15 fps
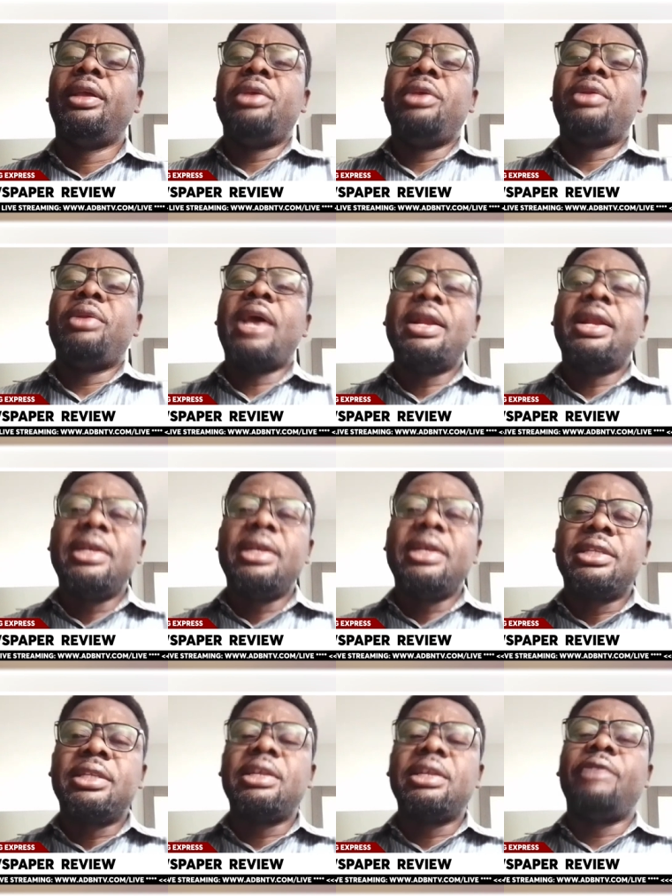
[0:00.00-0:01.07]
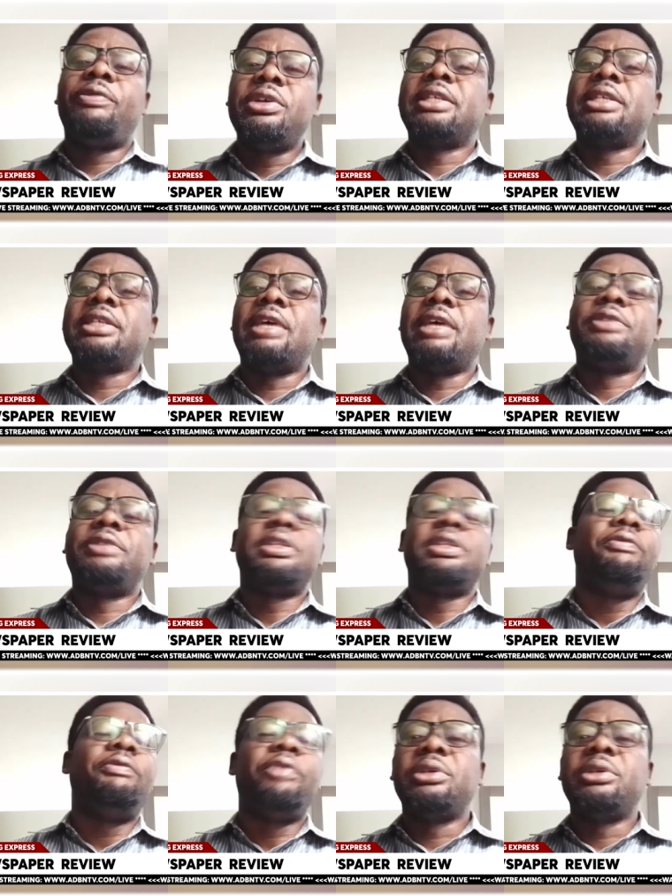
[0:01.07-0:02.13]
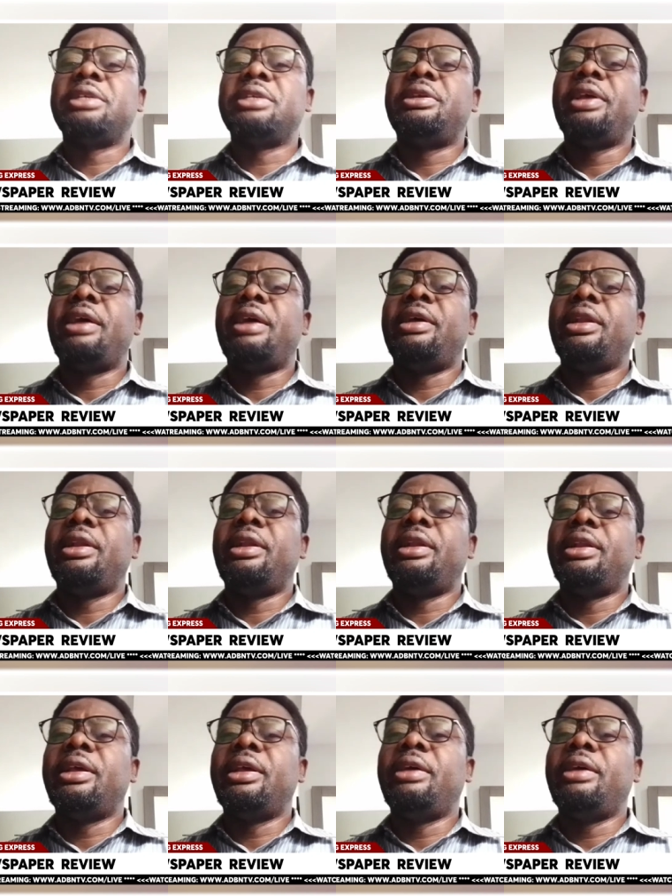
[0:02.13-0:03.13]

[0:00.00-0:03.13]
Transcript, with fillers: In the United States, for instance, I've seen free buses here and there.